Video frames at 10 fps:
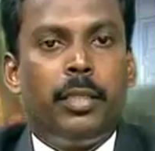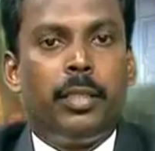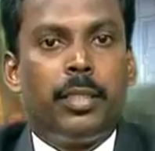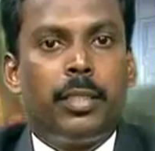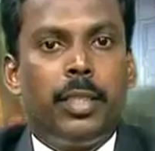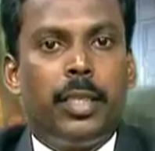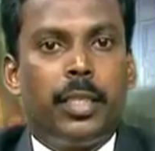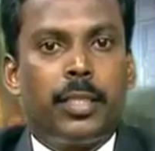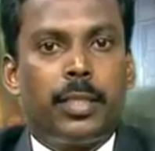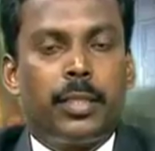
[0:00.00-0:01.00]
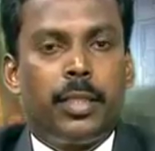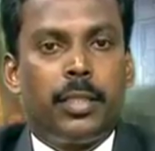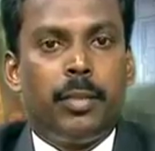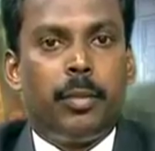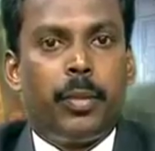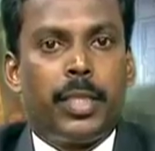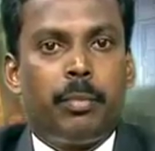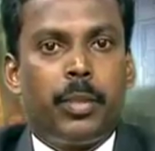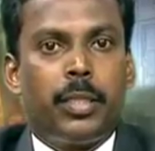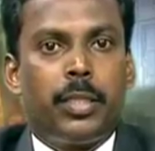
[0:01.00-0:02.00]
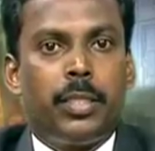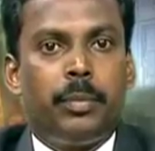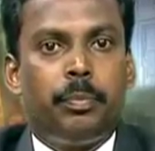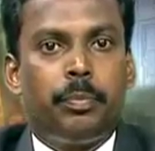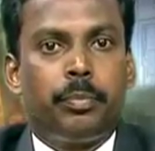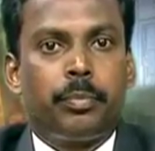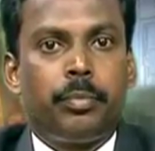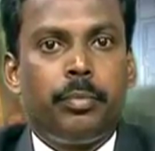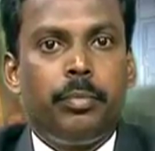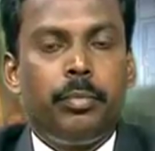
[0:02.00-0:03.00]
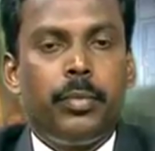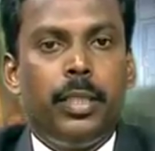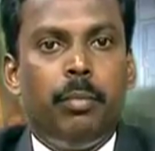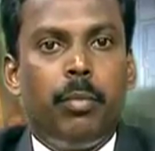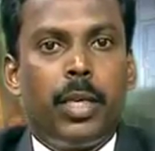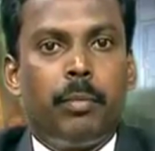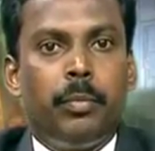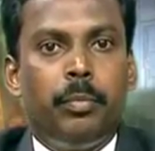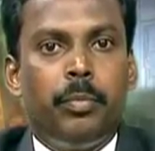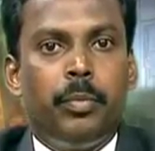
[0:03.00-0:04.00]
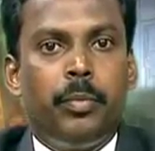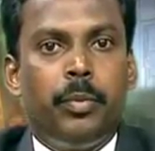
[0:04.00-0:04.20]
that is a construct that is our parsing process bottom up